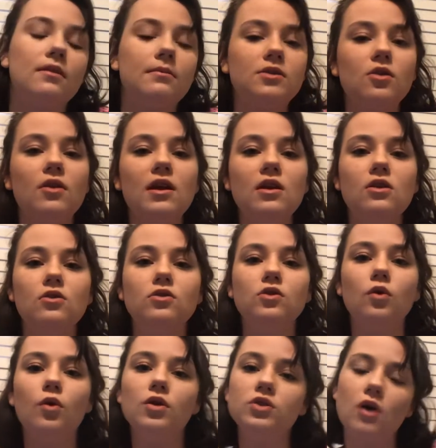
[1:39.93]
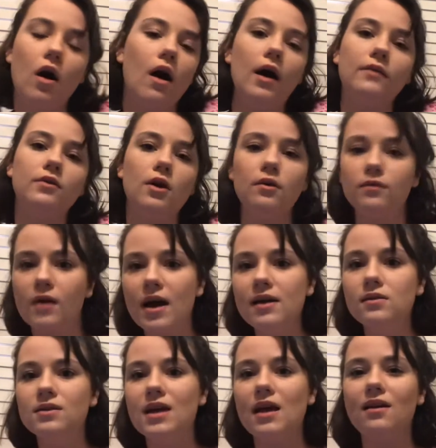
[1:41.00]
I'm starting a new school so I'll have no
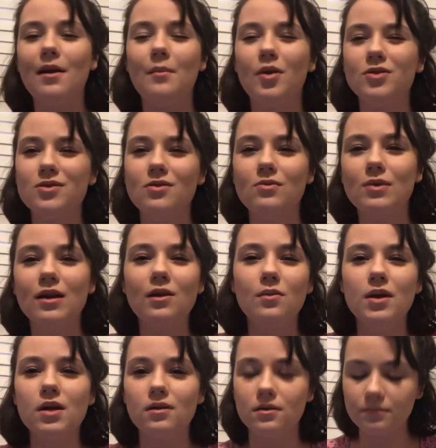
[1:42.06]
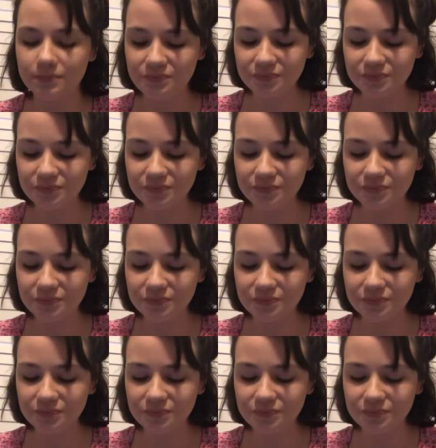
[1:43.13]
friends and I'm also really weird